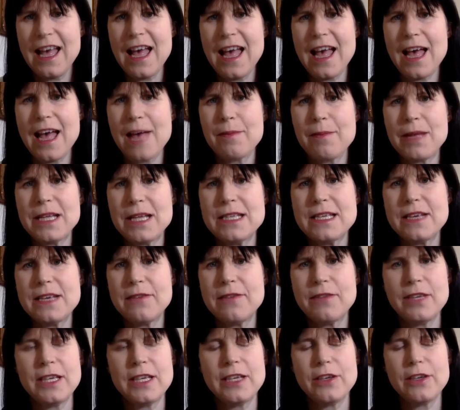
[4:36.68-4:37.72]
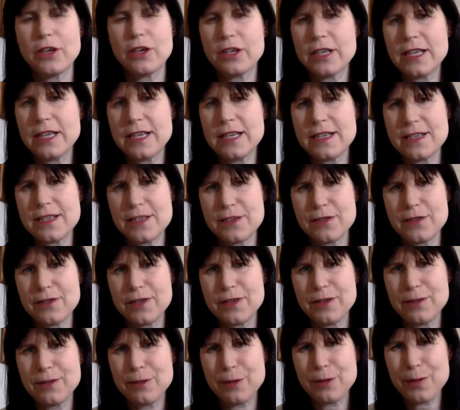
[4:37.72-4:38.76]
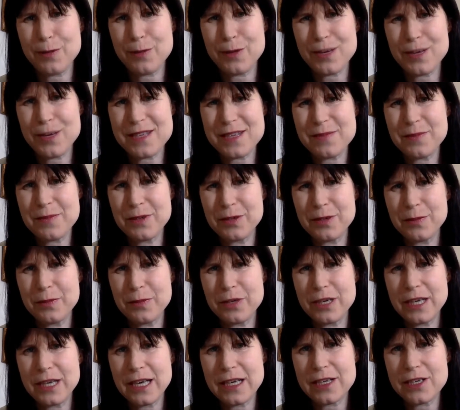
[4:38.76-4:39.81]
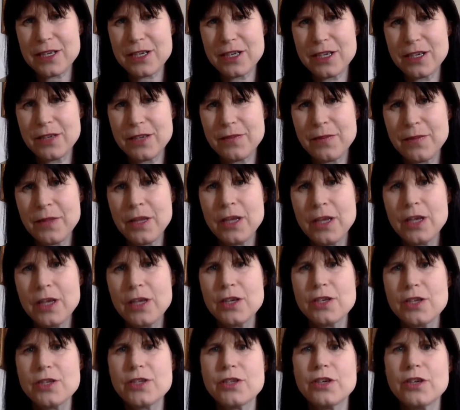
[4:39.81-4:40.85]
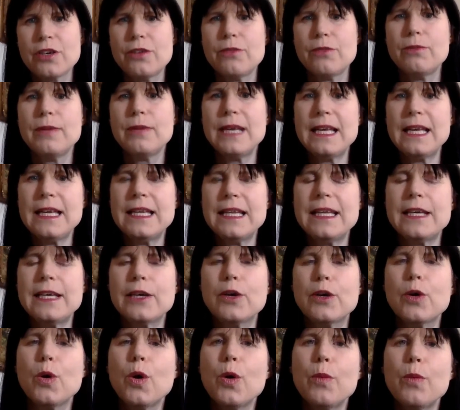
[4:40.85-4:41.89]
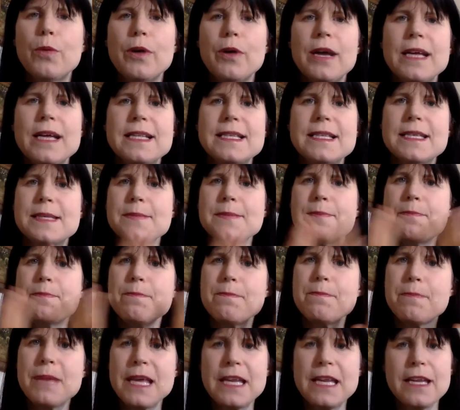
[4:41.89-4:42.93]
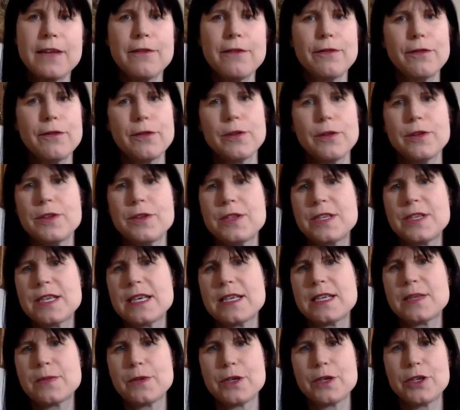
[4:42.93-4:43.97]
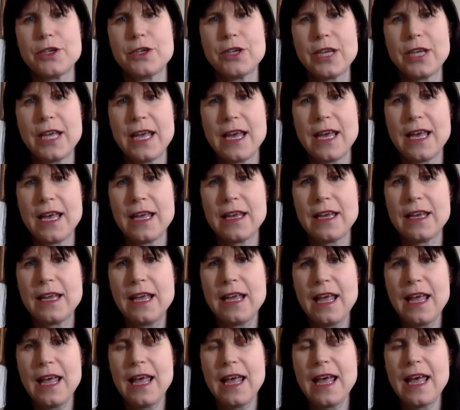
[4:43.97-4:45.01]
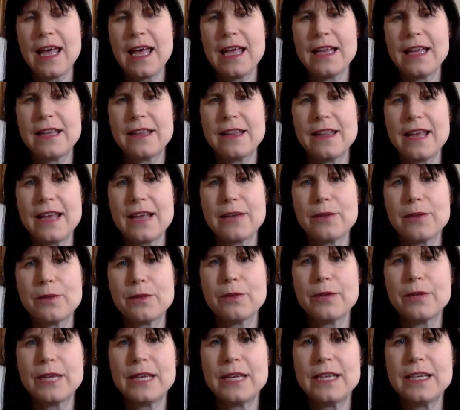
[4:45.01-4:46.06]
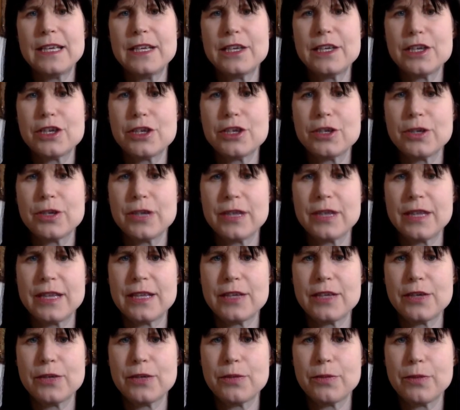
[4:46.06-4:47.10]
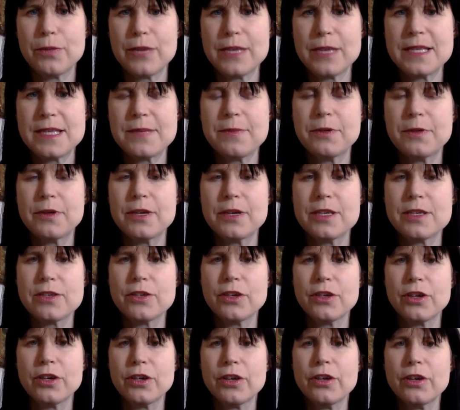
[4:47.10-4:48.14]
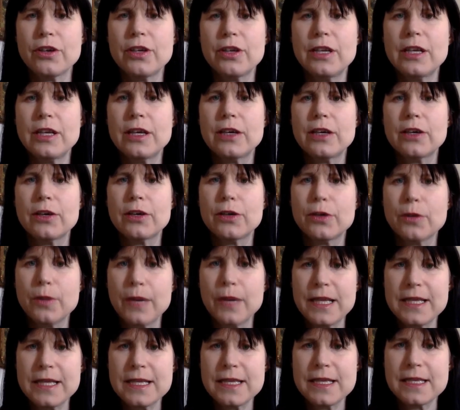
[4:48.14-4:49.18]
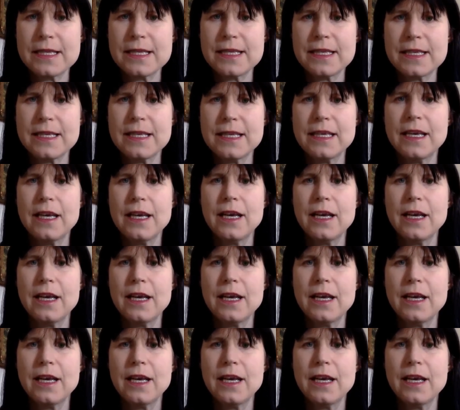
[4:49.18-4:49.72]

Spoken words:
And definitely not necessary for the breast milk production. So really incorporate as many foods as what you can, and that will really ensure that your breast milk is not only a good quantity,